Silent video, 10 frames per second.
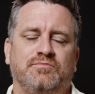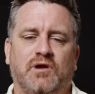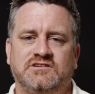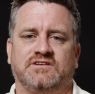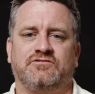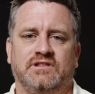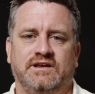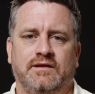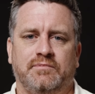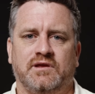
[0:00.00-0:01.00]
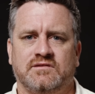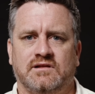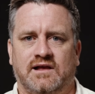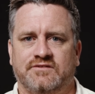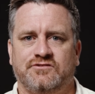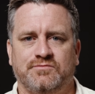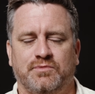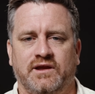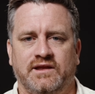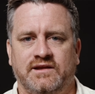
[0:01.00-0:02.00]
this project's really neat because Colossal's
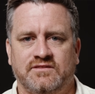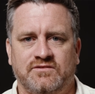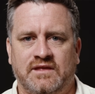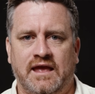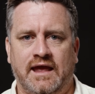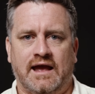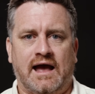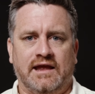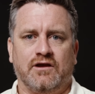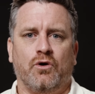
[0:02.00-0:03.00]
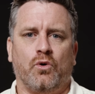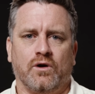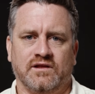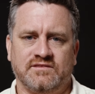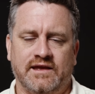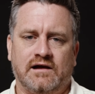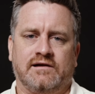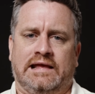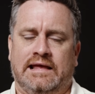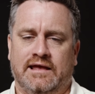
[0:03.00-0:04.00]
bringing its AI core, its
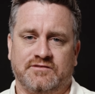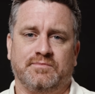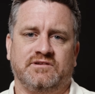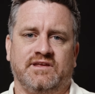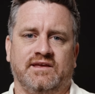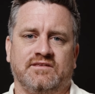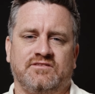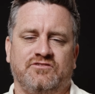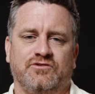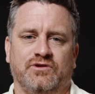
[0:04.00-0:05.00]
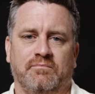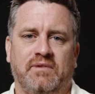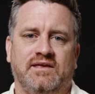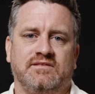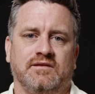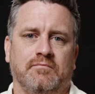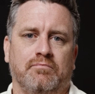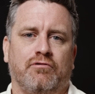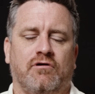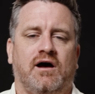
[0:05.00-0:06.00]
AR expertise, to an amazing
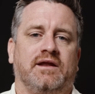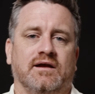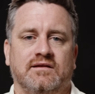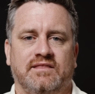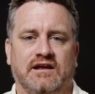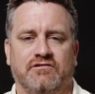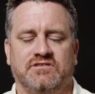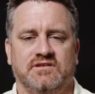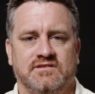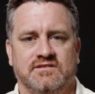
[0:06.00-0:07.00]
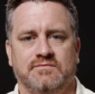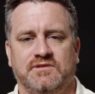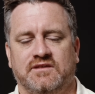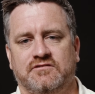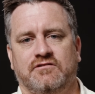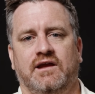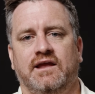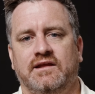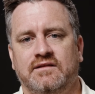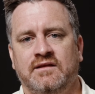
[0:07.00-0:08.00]
product that Grizzly Systems has
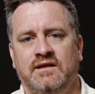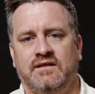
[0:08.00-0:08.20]
created.